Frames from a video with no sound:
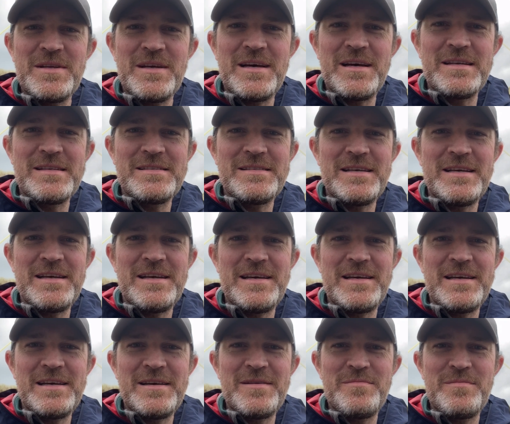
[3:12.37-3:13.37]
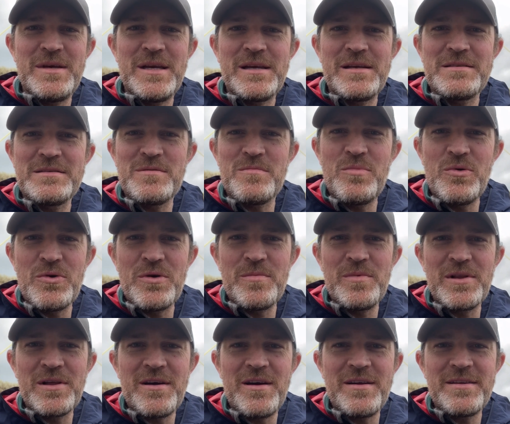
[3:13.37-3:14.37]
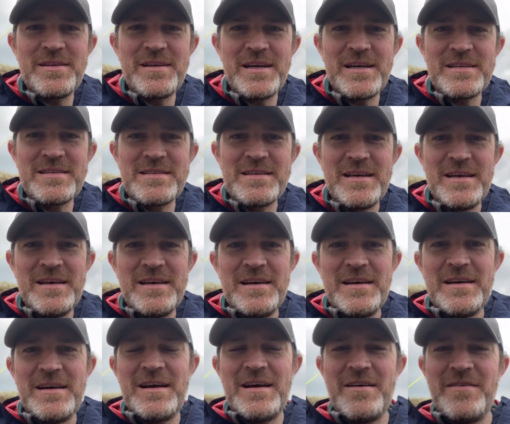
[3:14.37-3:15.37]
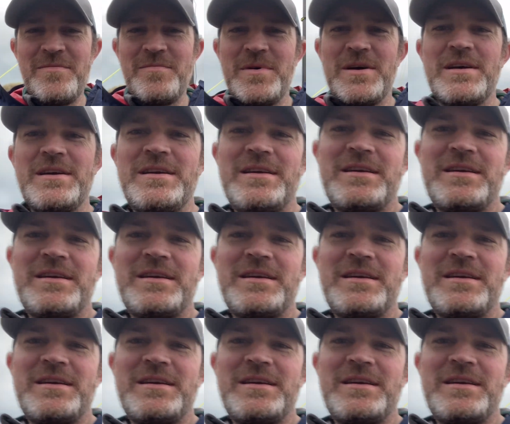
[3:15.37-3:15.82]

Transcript: at making some portable contacts. I have my